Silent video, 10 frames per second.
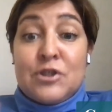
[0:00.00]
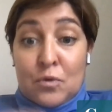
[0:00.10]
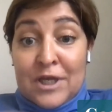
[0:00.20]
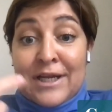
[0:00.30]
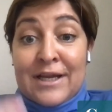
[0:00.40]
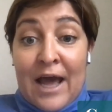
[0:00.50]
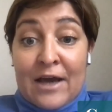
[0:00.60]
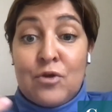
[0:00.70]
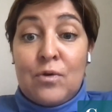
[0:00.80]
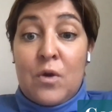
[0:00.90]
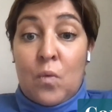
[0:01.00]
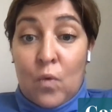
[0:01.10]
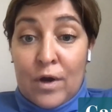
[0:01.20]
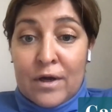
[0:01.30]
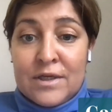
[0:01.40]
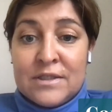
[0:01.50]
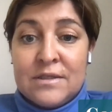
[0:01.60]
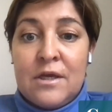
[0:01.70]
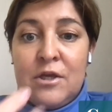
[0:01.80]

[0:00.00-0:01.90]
so that it actually works